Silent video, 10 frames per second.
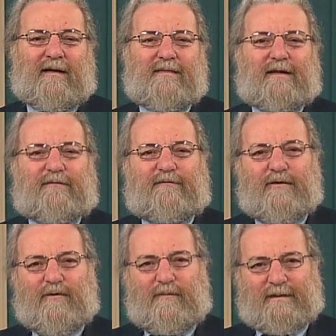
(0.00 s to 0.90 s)
that a
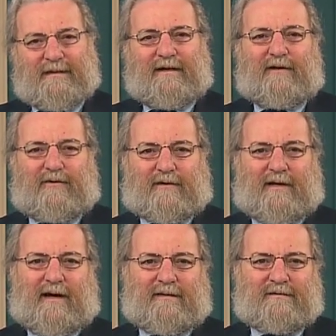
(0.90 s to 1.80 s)
few particular
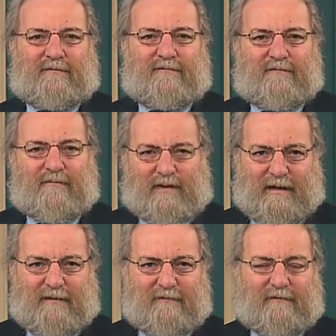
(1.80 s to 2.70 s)
kinds of
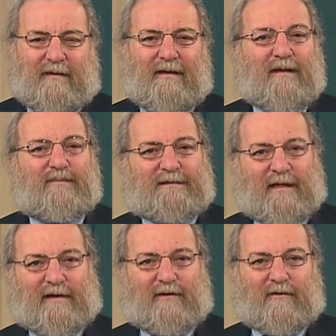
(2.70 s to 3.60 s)
plants, in
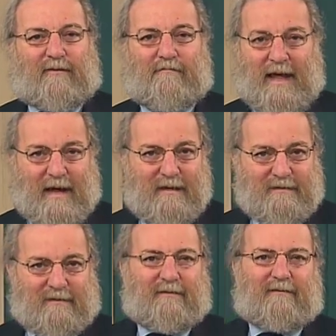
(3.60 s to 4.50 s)
particular
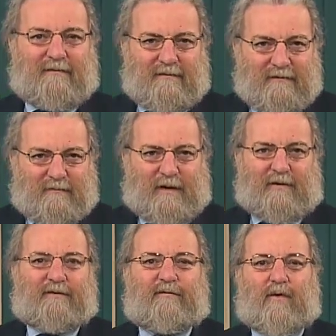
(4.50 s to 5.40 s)
maize, the
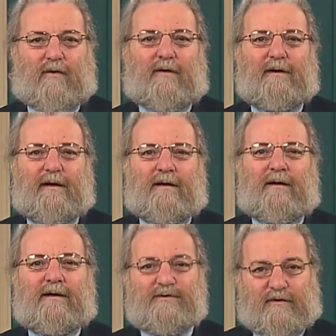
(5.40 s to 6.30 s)
parent of corn,
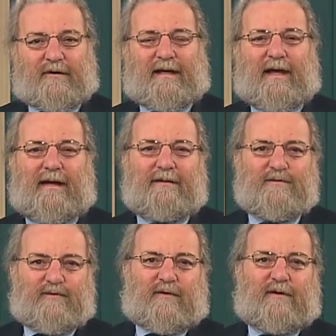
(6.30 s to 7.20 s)
sugarcane,
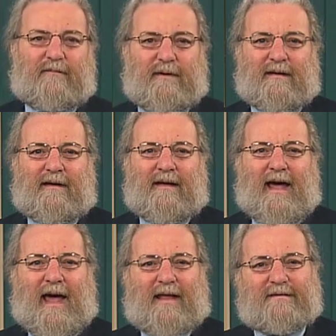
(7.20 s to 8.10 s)
sorghum,
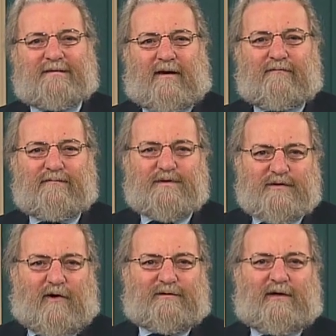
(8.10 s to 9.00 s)
and some
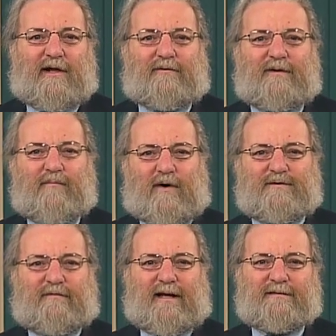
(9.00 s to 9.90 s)
salt-tolerant
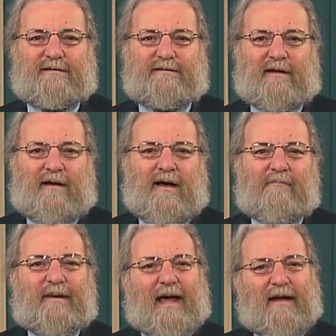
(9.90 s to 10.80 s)
marsh grasses,
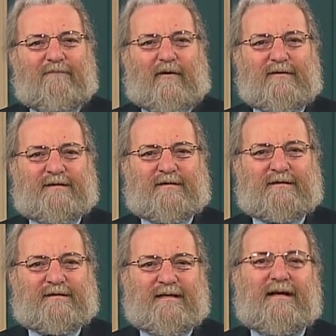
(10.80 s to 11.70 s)
began
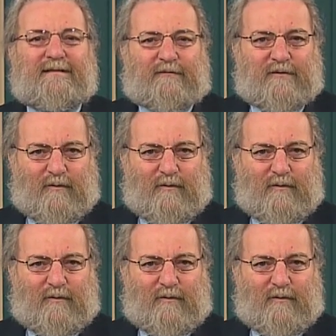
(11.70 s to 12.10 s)
photosynthesis in a different